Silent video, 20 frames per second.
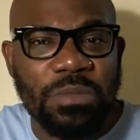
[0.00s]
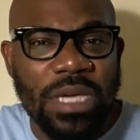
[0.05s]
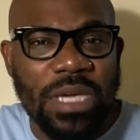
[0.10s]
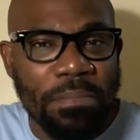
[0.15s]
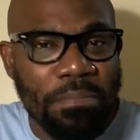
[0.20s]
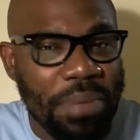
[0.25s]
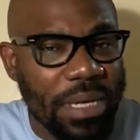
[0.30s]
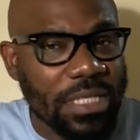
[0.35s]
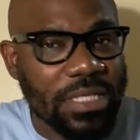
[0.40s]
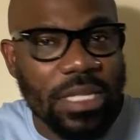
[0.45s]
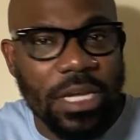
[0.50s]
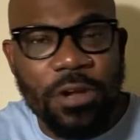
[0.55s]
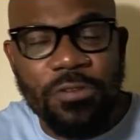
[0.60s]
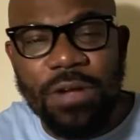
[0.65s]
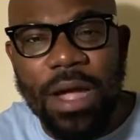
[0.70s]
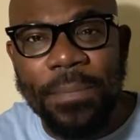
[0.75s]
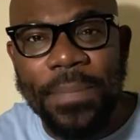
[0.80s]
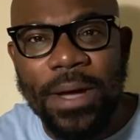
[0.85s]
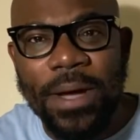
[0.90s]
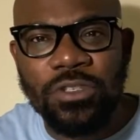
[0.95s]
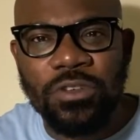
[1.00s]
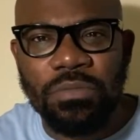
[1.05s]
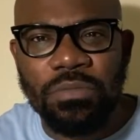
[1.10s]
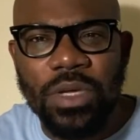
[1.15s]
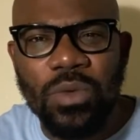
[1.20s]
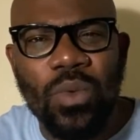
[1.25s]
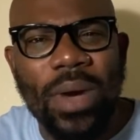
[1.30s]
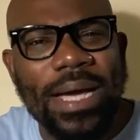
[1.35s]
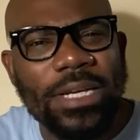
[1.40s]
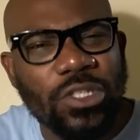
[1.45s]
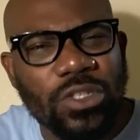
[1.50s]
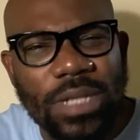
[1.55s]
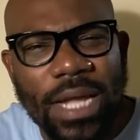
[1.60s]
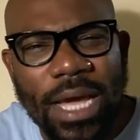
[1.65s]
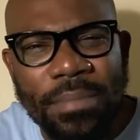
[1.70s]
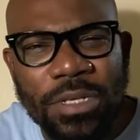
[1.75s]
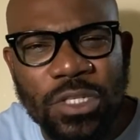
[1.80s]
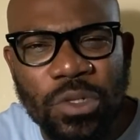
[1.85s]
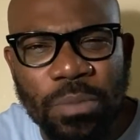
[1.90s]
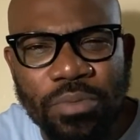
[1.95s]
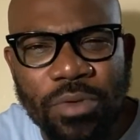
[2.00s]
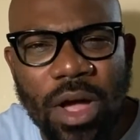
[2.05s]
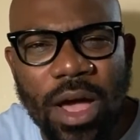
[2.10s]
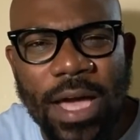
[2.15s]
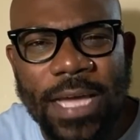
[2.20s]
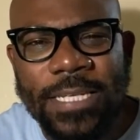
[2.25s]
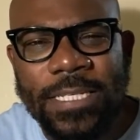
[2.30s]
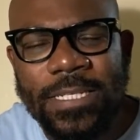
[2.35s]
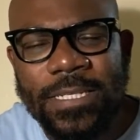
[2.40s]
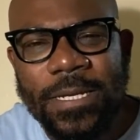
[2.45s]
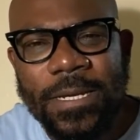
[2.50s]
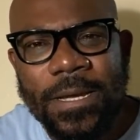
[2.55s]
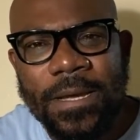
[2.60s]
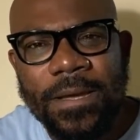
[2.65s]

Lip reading: me and beats the crap out of me, why should I be surprised?